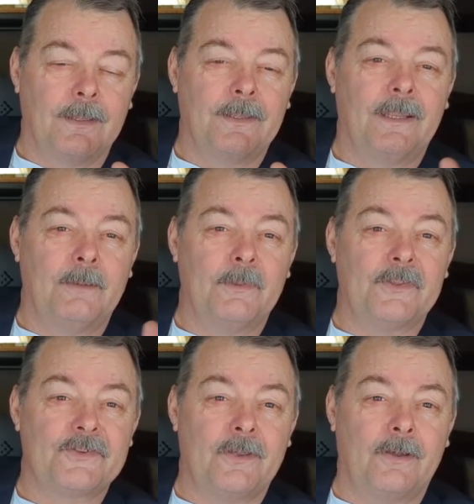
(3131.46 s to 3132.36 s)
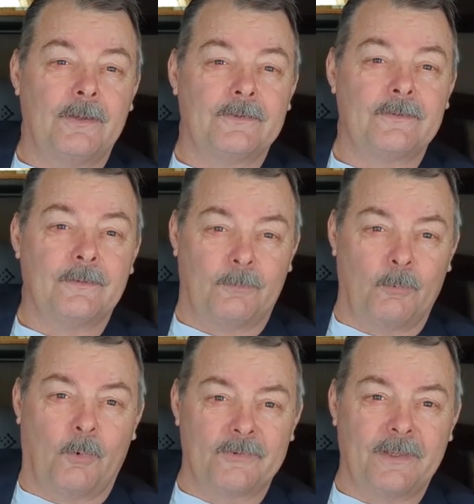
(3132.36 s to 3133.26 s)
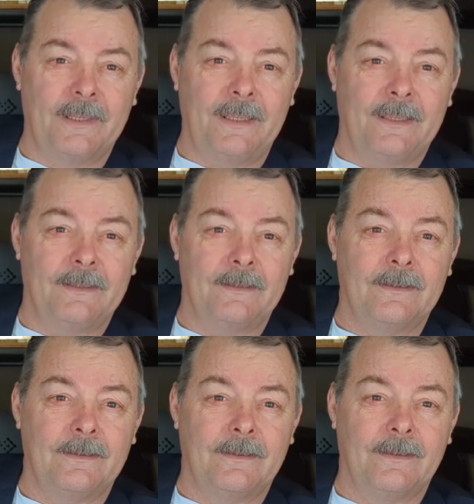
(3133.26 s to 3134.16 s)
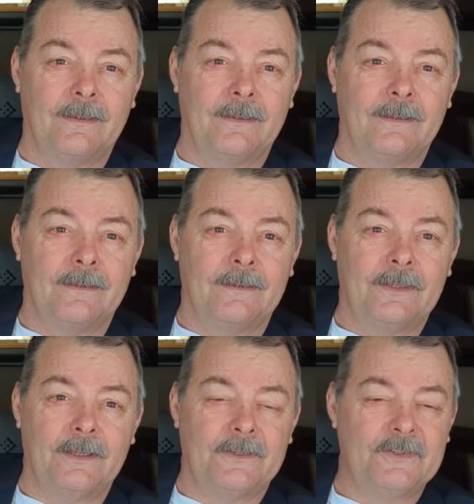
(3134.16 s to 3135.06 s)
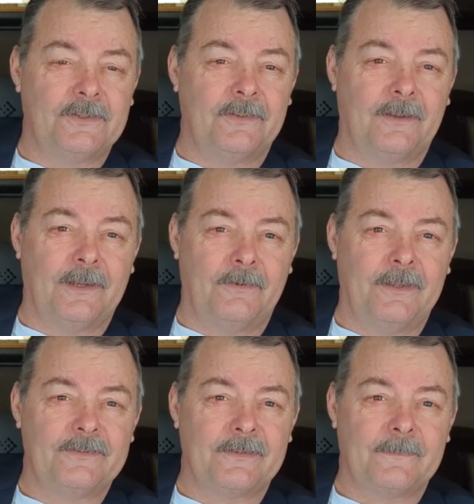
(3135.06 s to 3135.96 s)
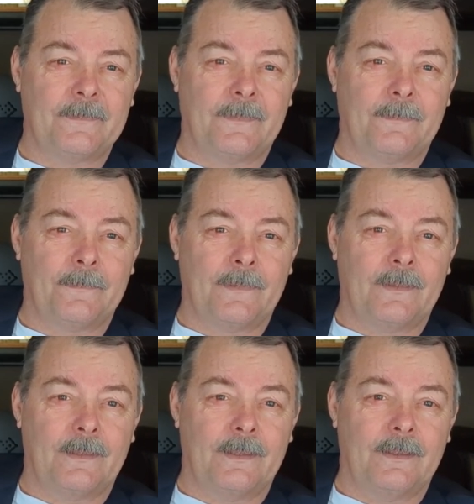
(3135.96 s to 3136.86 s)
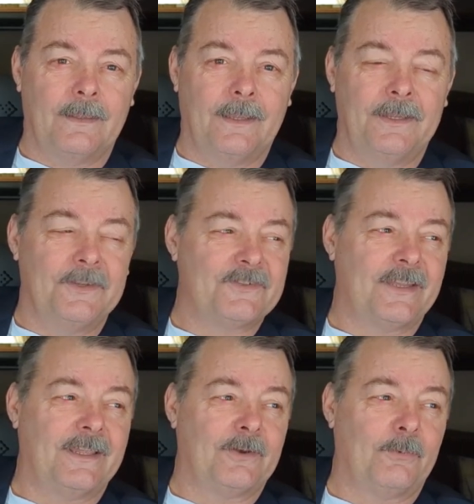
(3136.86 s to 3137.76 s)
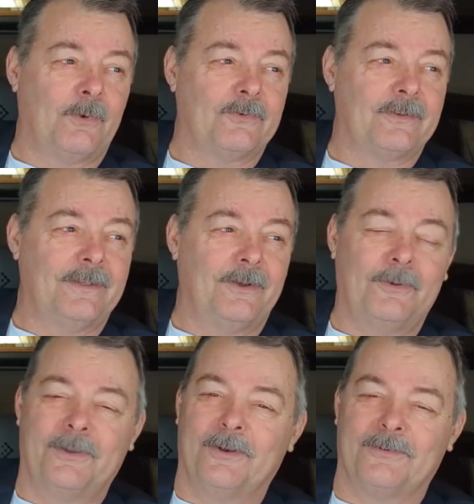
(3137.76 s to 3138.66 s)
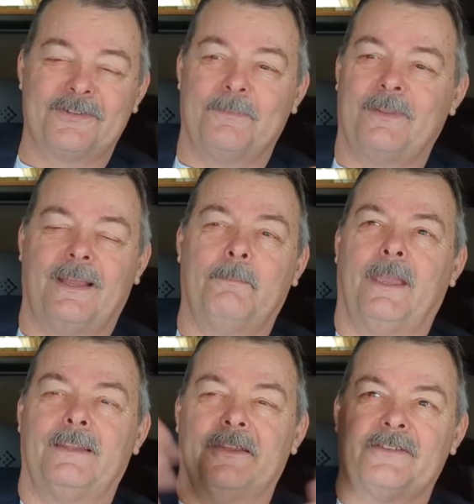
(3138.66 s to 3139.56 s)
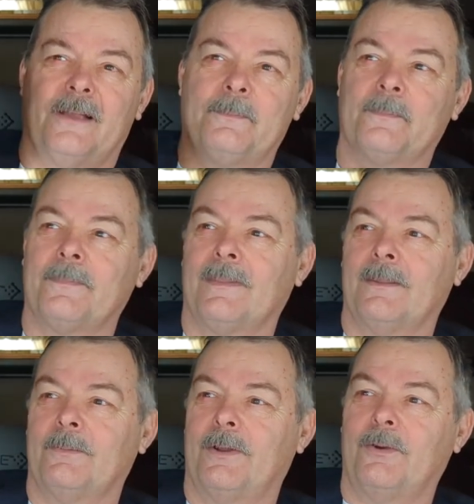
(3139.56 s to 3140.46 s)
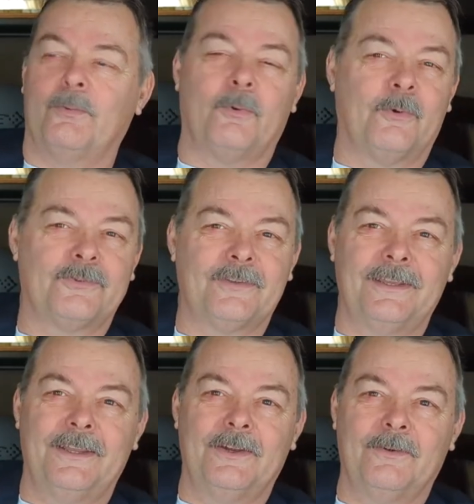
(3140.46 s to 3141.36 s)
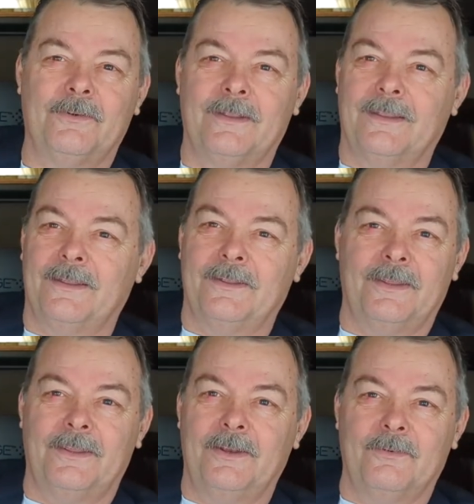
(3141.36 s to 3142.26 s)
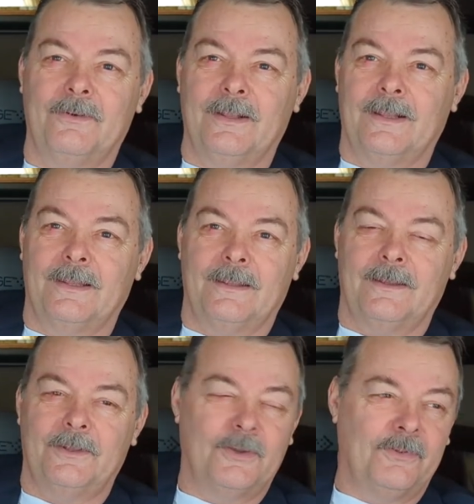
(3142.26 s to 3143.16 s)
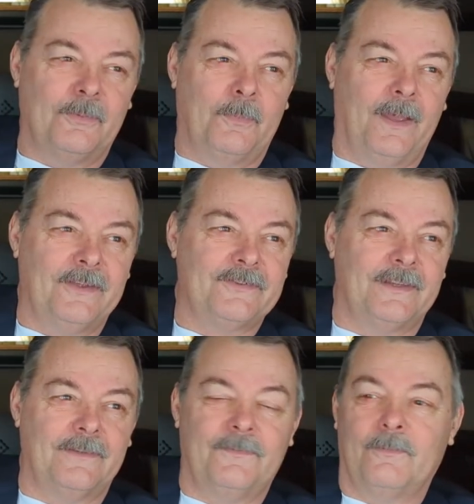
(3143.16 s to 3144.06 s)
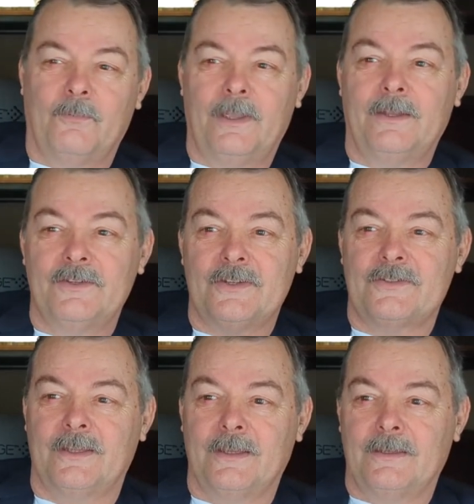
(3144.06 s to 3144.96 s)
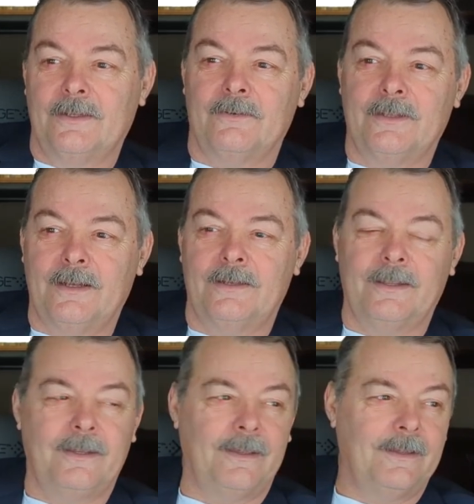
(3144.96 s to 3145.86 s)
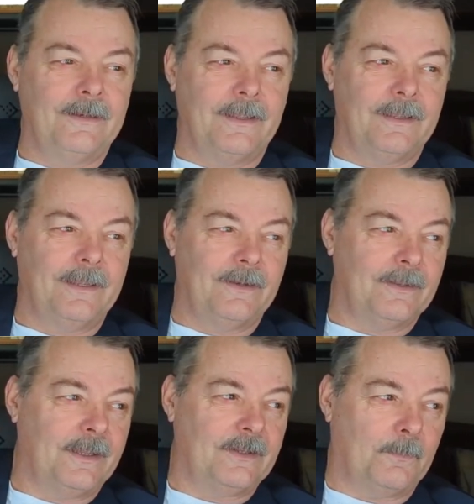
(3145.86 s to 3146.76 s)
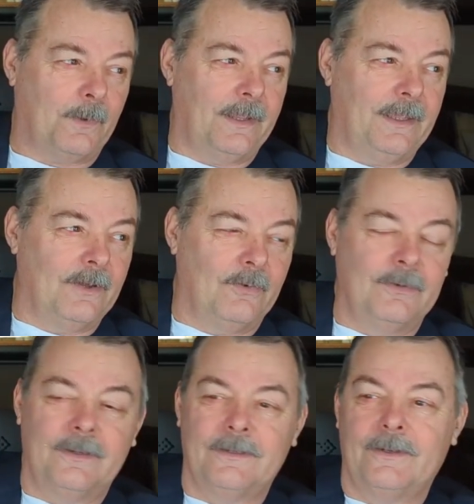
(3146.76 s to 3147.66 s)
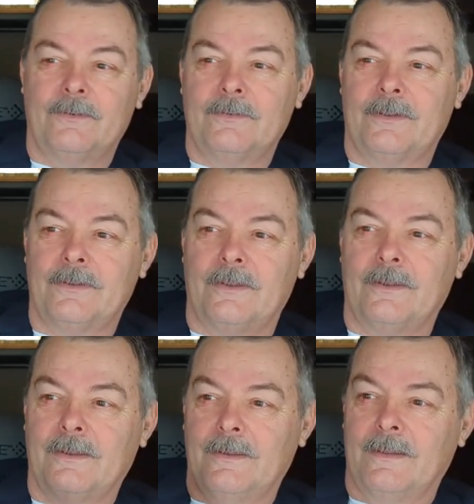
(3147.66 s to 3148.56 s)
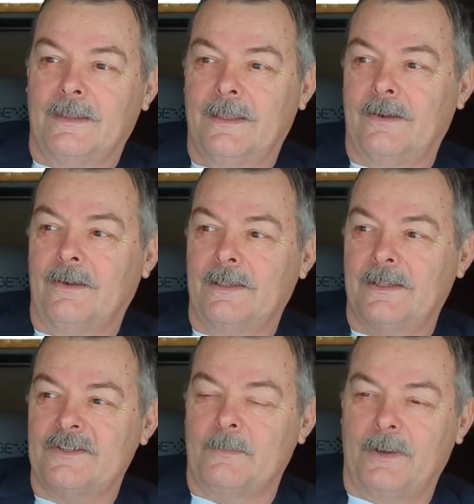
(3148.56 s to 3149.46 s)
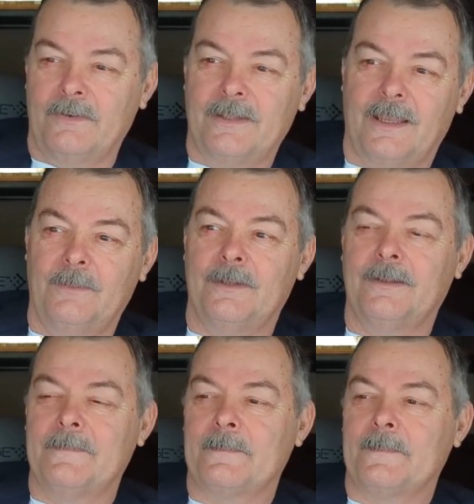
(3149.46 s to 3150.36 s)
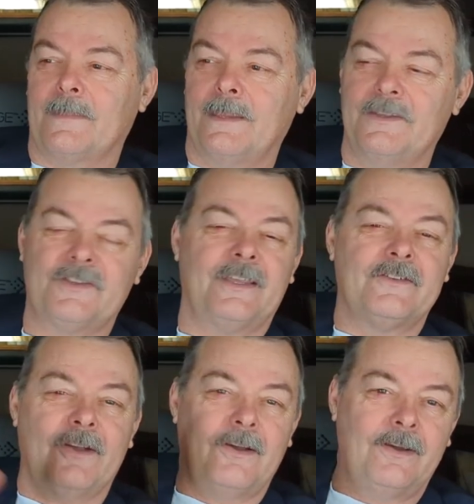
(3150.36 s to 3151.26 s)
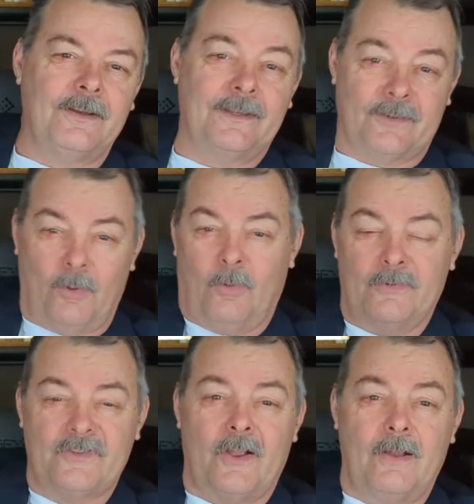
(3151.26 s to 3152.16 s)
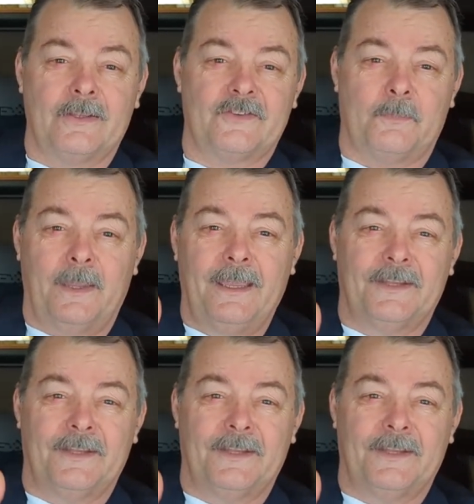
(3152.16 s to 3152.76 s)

And the name of the song is Rosalie. You listen to the lyrics, and he's singing to Rosalie, oh, you know, something, I'm making this up. But oh, Rosalie, you know, eh, you know, uh, you're the best, and if, if we can just, you know, da da da da, and, get uh, get the play going, and you know, the the get on, get some airtime, and he sings on. It's a whole song that's made.